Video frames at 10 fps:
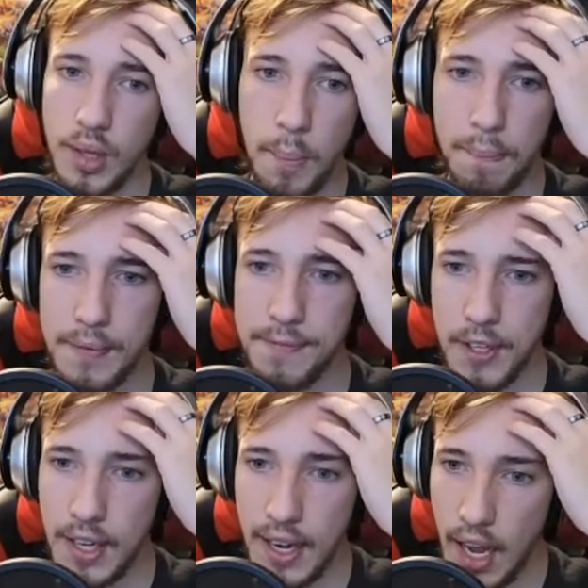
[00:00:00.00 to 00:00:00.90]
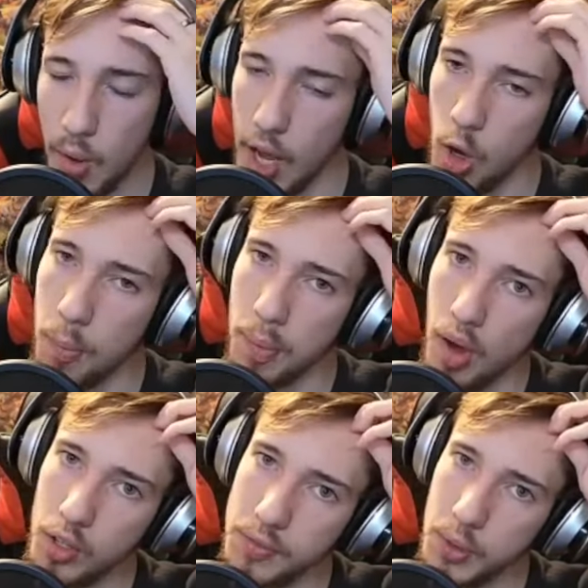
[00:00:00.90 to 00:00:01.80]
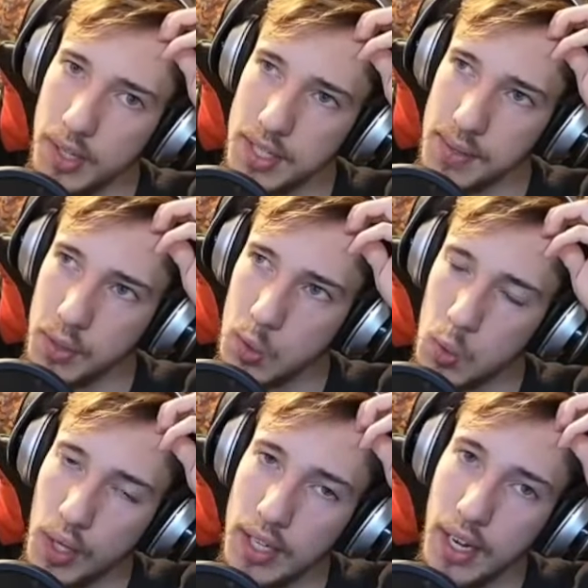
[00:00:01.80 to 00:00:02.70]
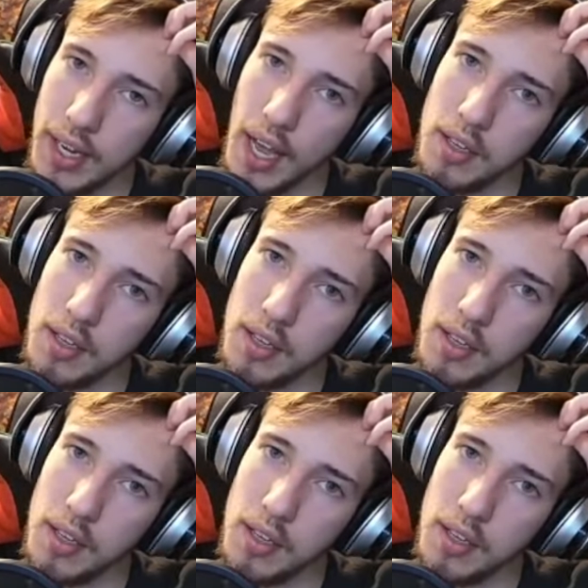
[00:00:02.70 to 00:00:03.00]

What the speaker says: But for now, I hope all of you guys have a great night.